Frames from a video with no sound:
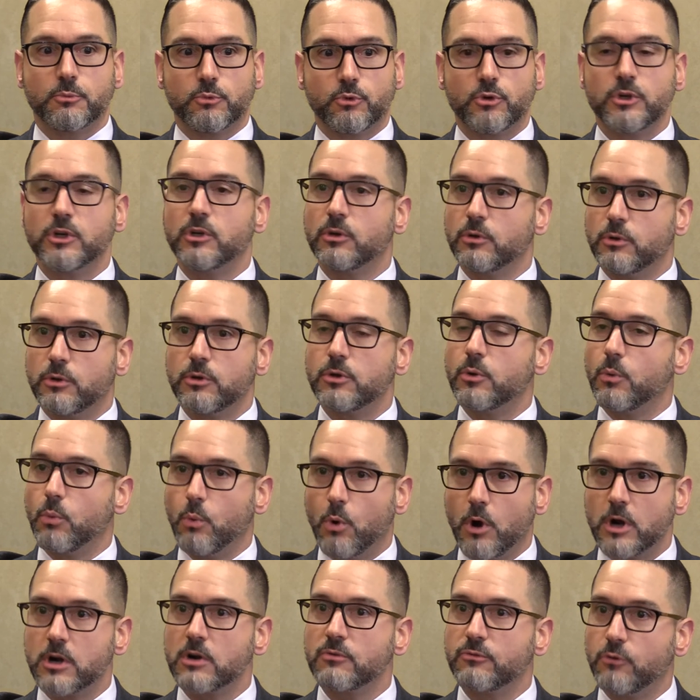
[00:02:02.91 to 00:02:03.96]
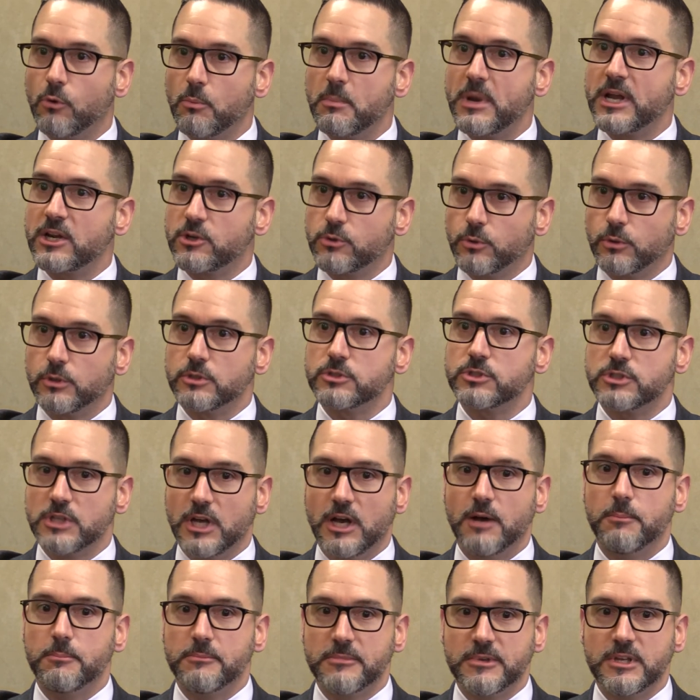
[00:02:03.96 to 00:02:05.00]
real wonderful mentors
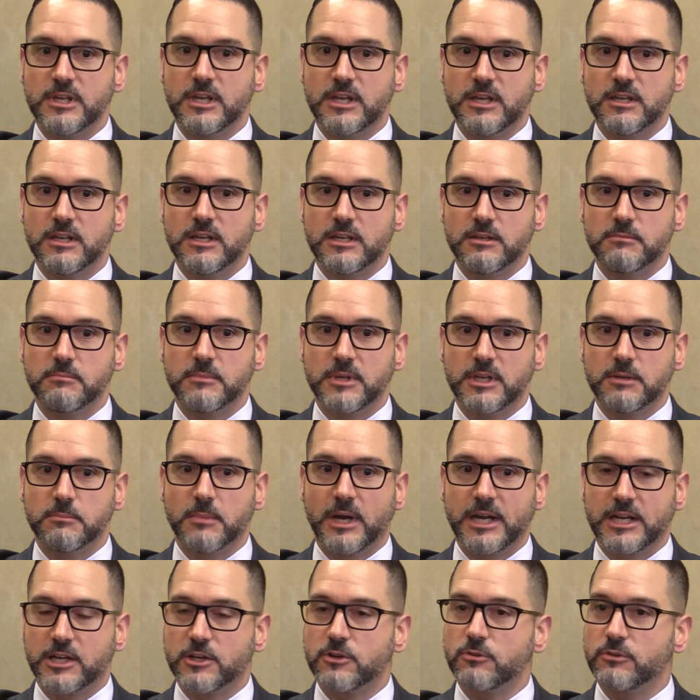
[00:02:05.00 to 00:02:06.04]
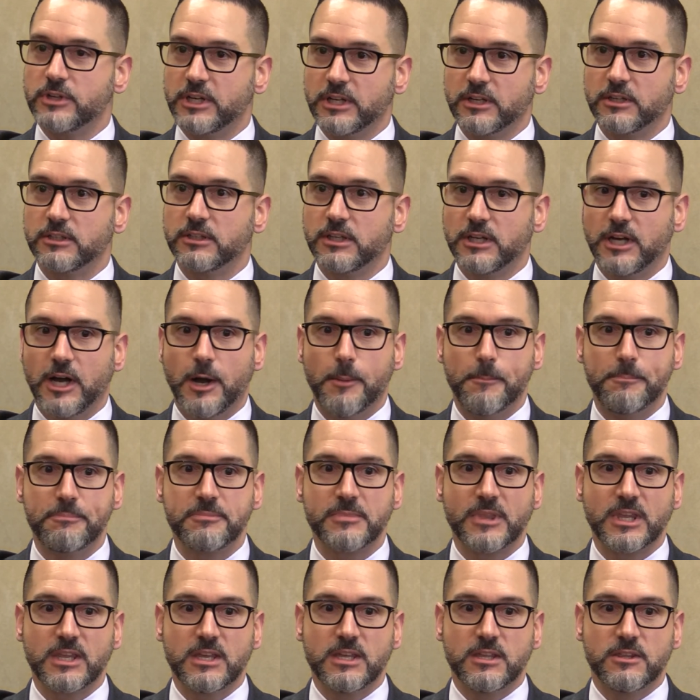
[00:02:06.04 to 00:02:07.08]
in my career
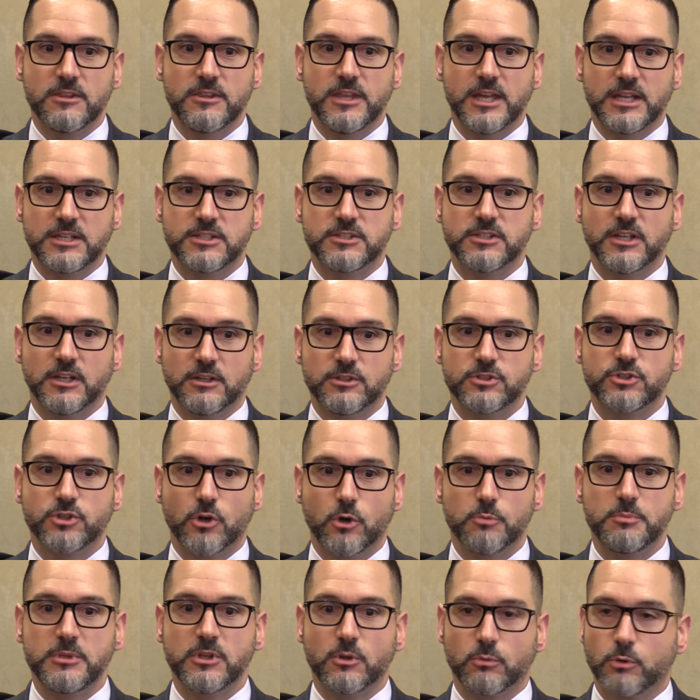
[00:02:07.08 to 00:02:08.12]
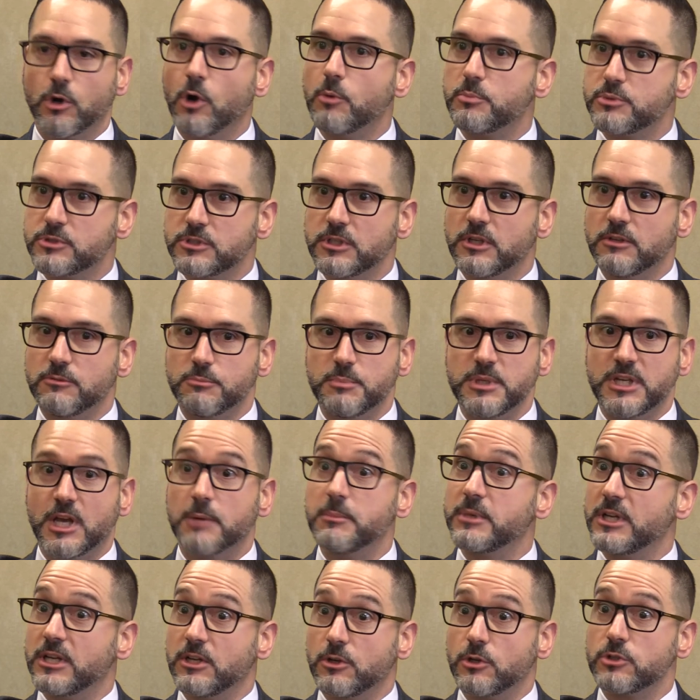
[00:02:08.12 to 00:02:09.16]
that showed me the ropes of
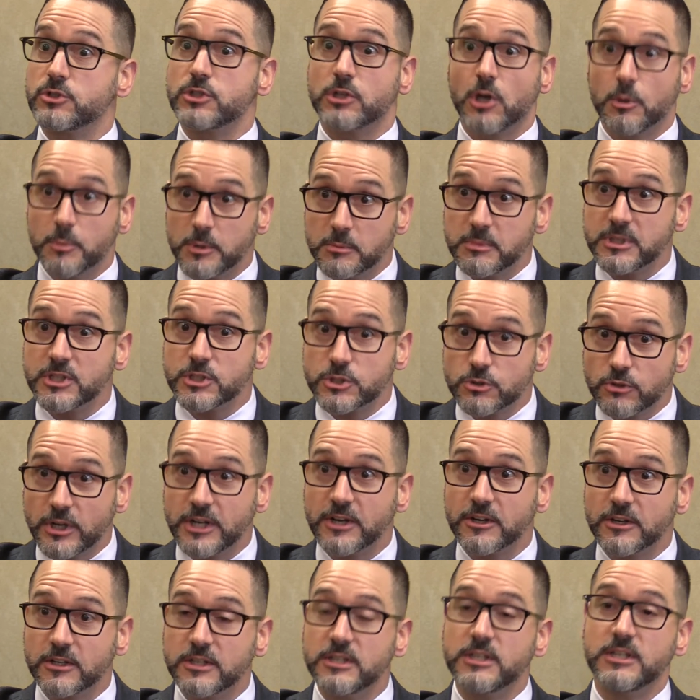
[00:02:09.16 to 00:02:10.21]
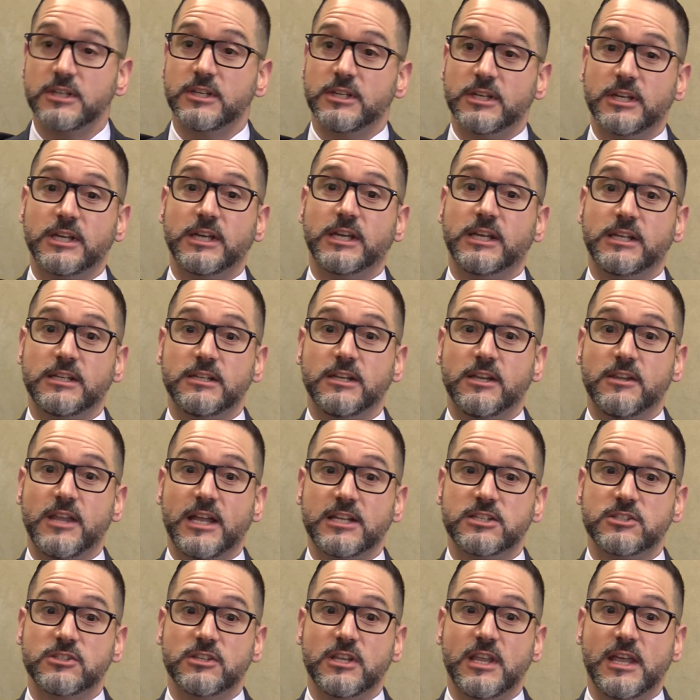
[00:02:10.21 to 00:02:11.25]
becoming a nursing home administrator. And
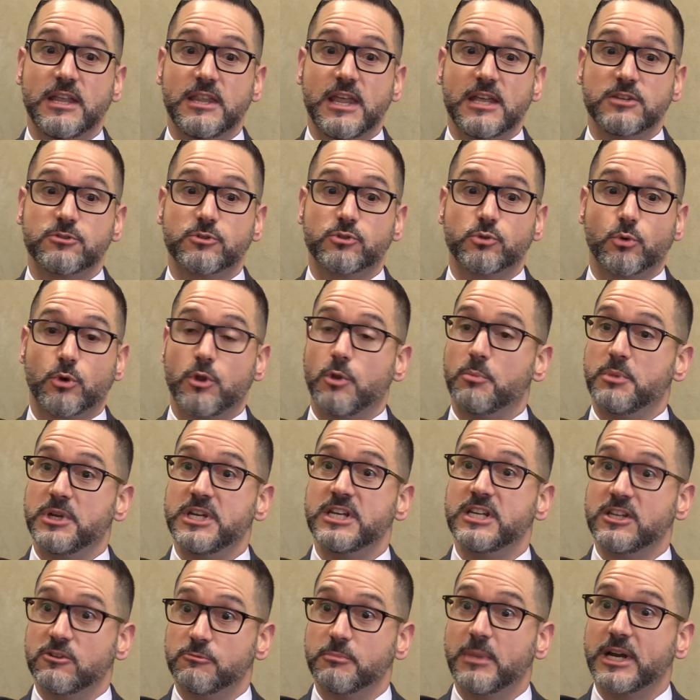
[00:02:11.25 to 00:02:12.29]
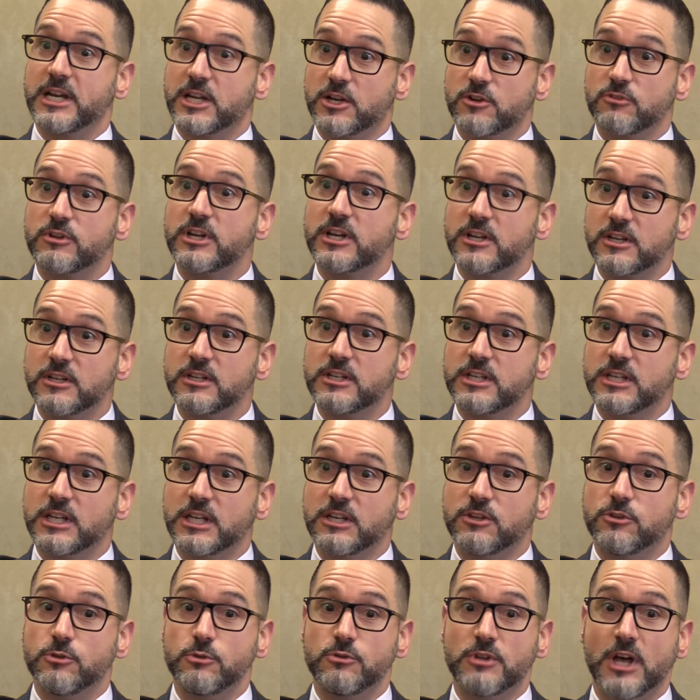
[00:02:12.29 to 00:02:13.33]
that's sort of the beginning of my career.
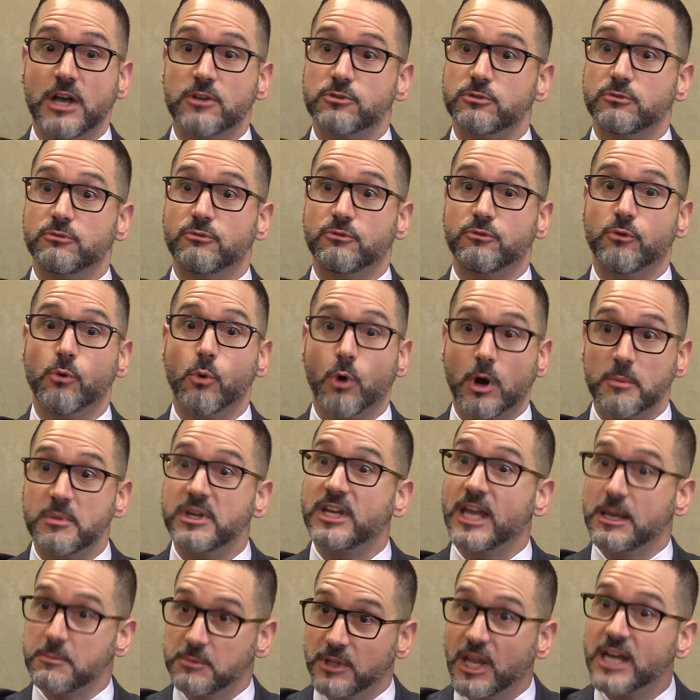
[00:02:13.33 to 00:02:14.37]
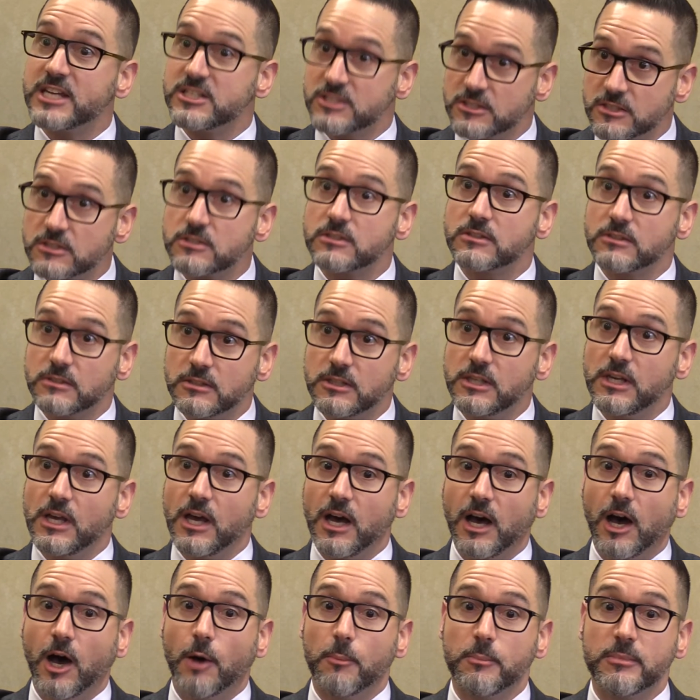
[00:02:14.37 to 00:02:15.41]
In 2004, I became licensed
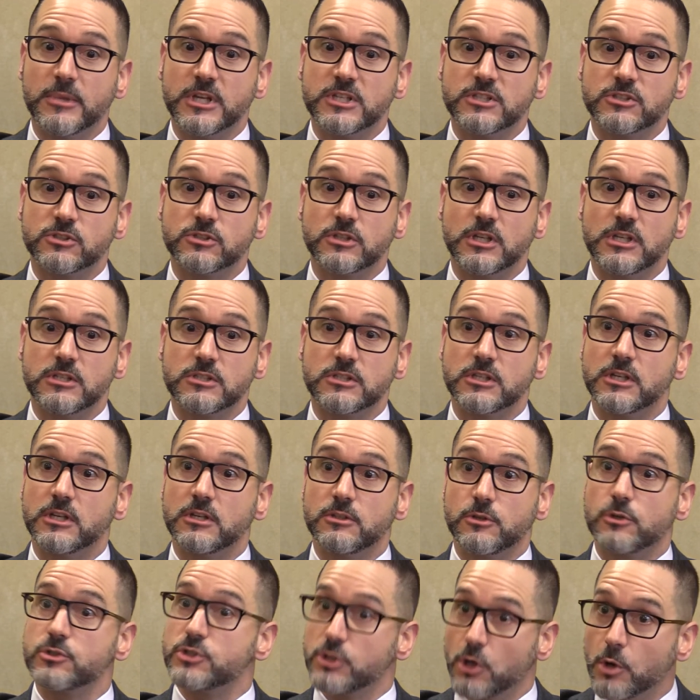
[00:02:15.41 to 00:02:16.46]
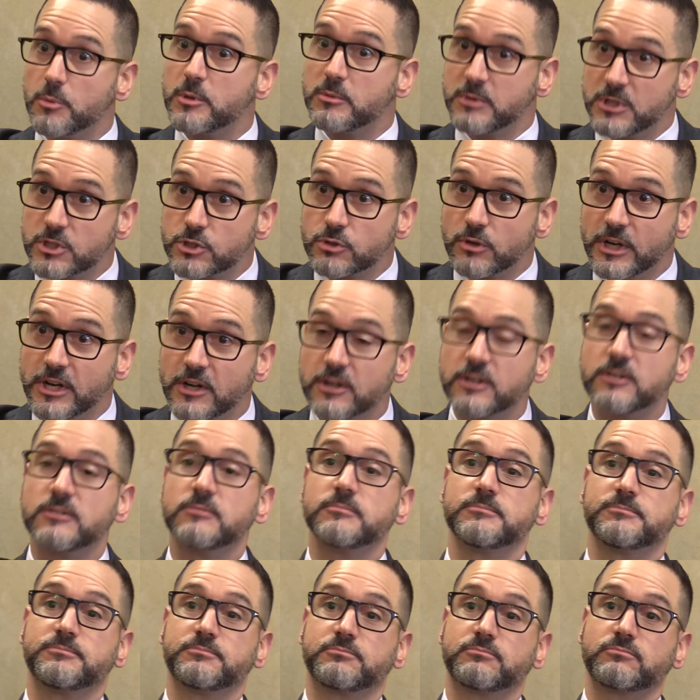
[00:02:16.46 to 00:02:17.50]
as a nursing home administrator.
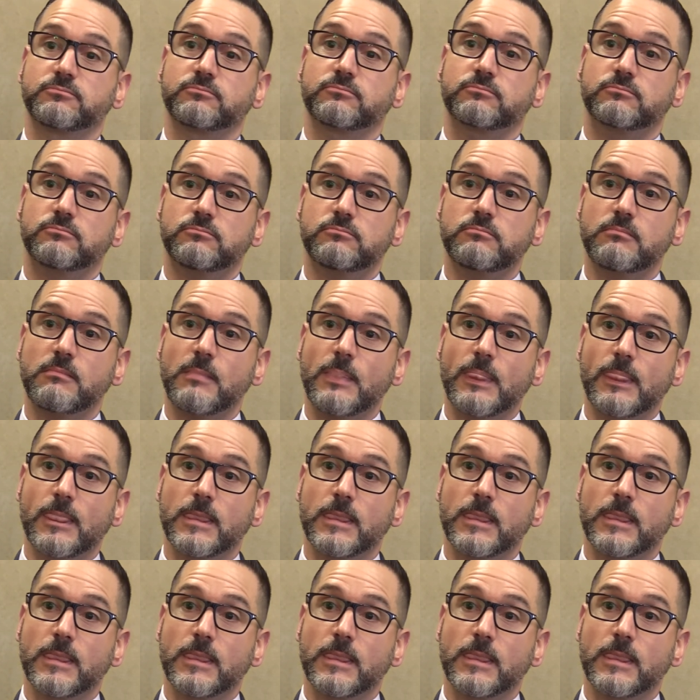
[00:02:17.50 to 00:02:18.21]
So